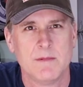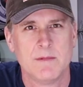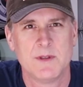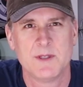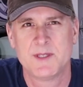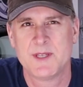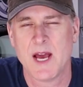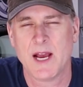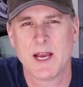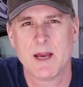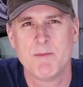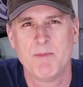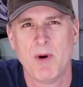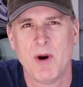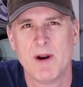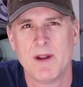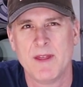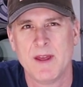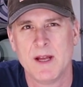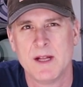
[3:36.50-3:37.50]
The second
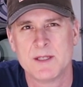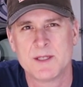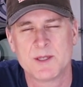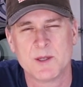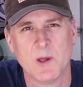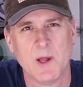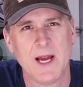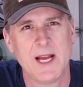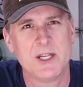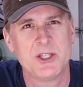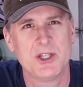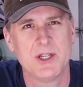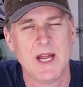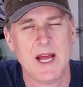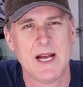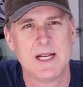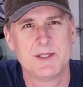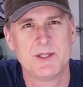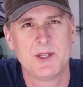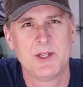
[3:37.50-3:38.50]
part of the installation
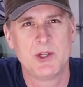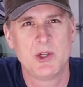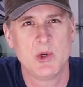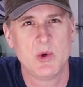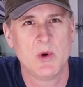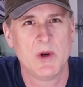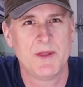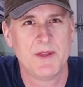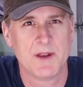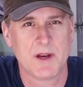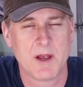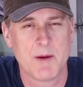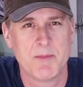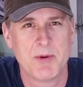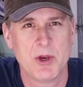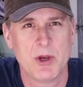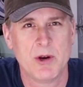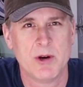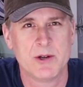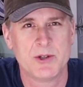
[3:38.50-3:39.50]
has to do with the
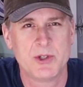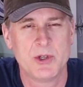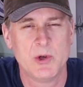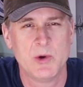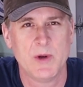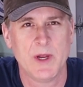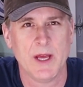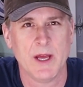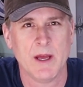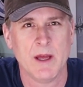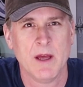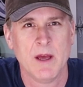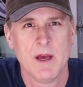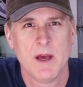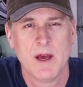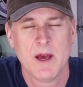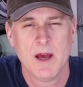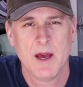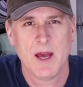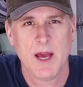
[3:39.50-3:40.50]
computer tuning.
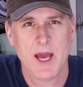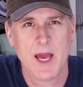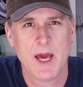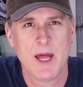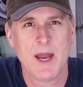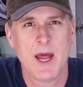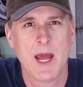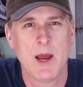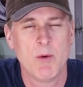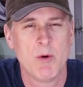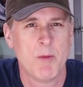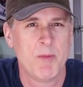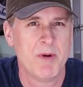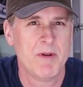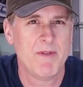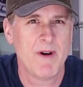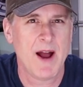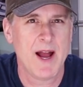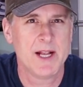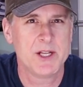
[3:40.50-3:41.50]
A&A will
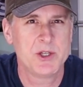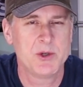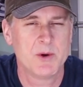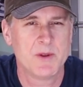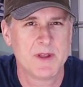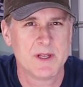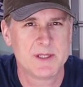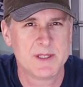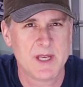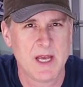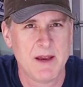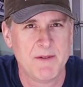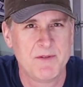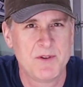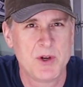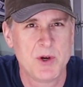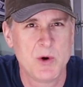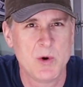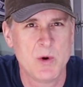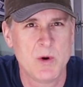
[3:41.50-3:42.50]
provide you with a safe
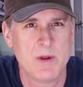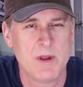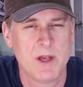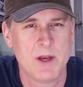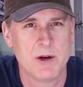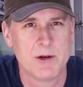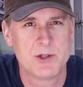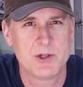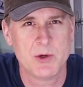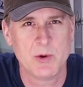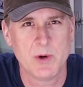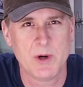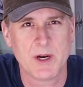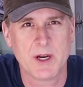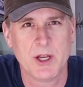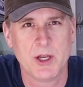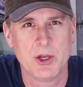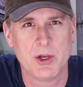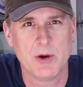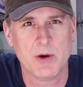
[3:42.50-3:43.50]
tune that your tuner
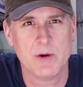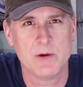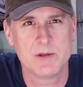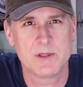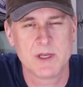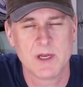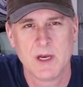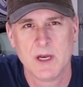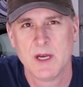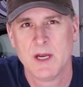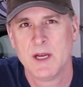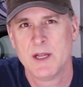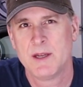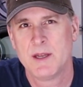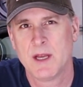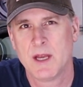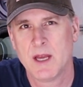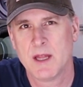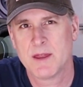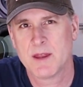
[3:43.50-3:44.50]
can use
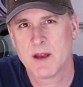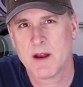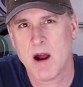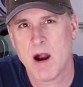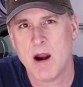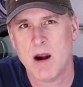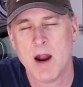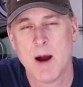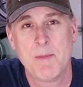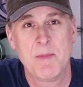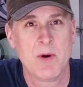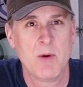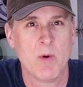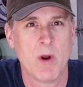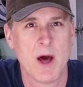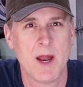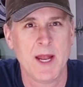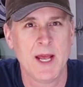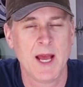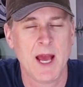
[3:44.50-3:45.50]
to get the car up and
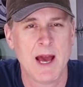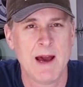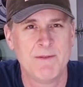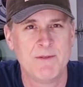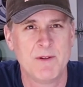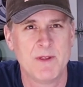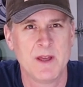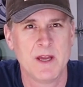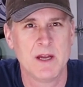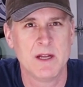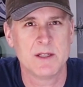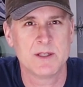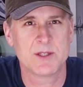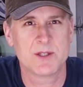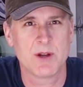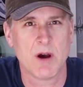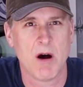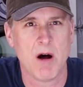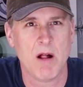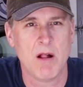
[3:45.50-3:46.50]
running after the
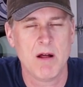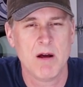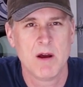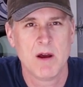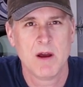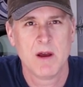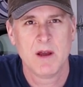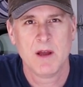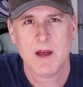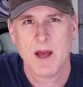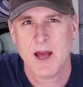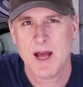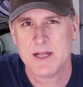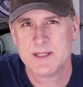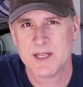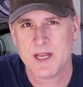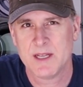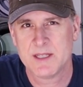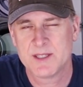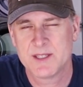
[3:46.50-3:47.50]
install
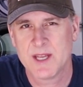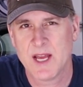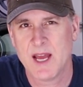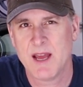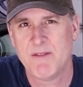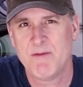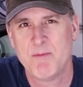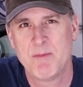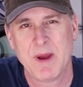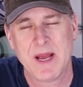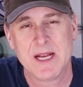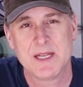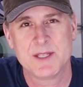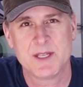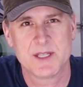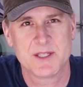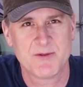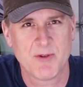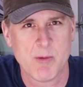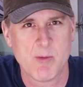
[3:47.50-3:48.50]
as a safe
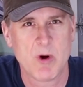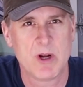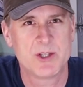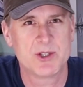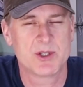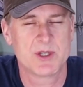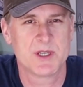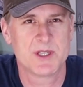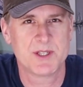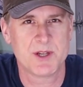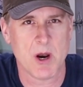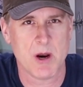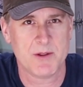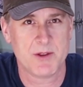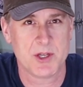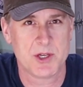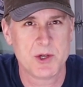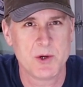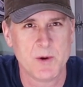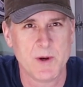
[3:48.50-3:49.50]
basis from which to start
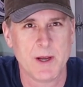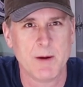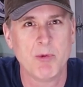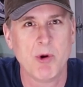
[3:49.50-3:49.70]
the tuning